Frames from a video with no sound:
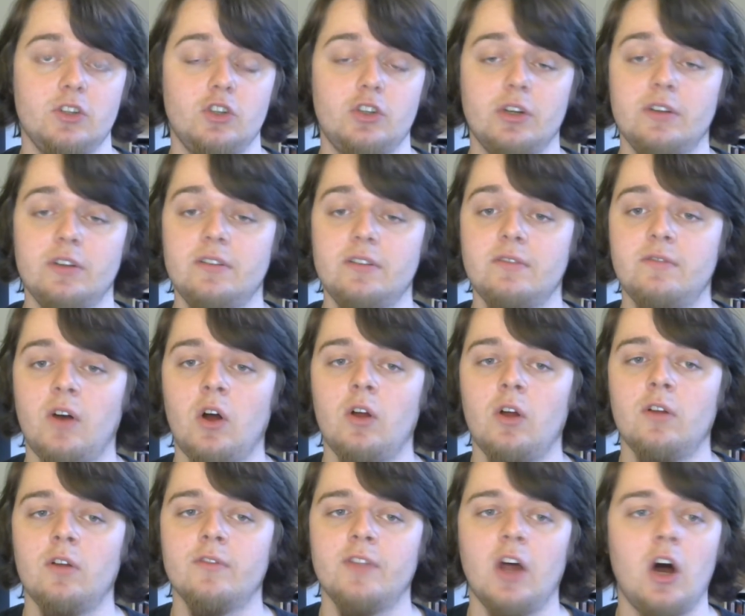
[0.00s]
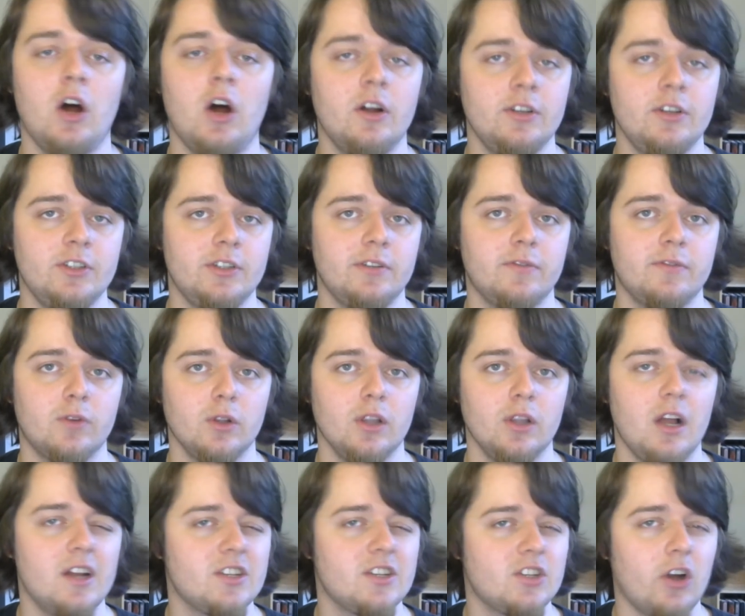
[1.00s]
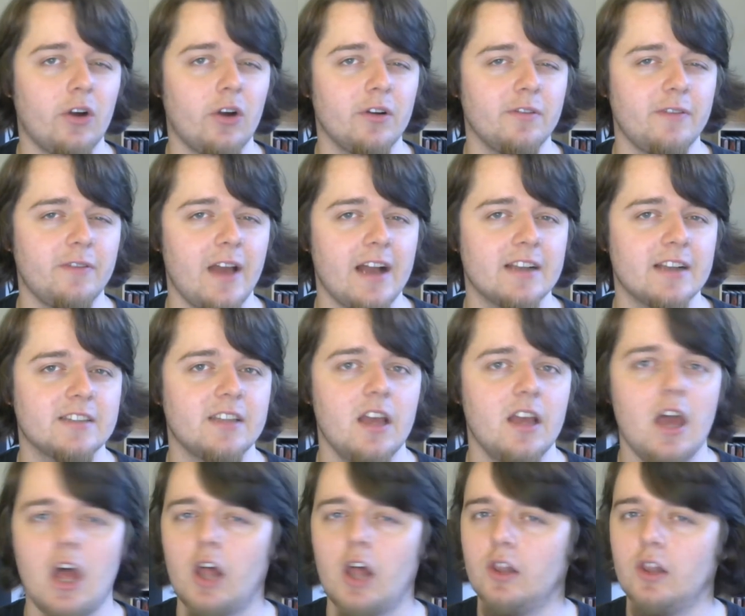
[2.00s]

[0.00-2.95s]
should involve the hunt for lost artifacts,